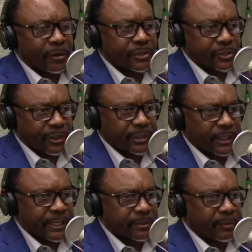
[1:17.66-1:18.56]
Insurance
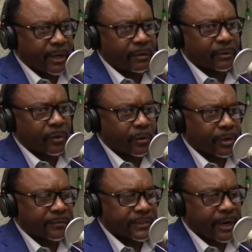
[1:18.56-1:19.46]
Connection right on the
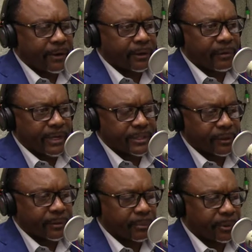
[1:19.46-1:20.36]
corner of Sahara and
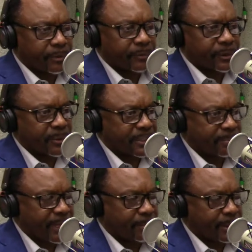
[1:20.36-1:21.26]
Rancho in the beautiful U.S.
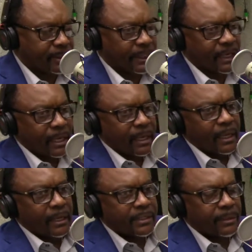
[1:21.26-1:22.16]
Bank building.
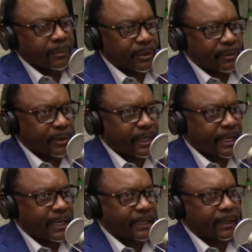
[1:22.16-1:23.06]
She recorded
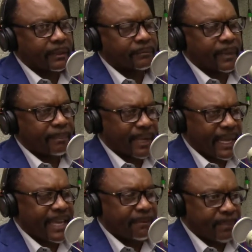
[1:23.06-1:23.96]
about
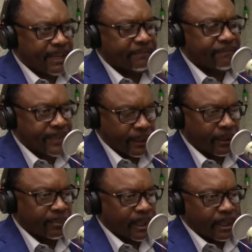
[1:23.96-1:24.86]
an 8-minute
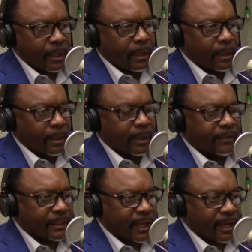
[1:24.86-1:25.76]
film
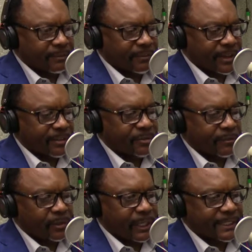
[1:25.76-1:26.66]
of the Don Father. So
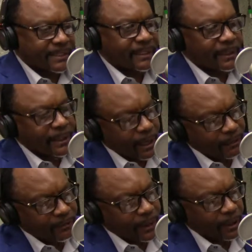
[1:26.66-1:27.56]
if you'd like to see the
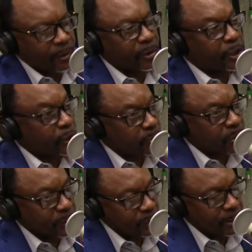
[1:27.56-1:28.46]
Don Father, go to
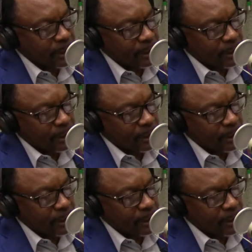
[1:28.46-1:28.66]
YouTube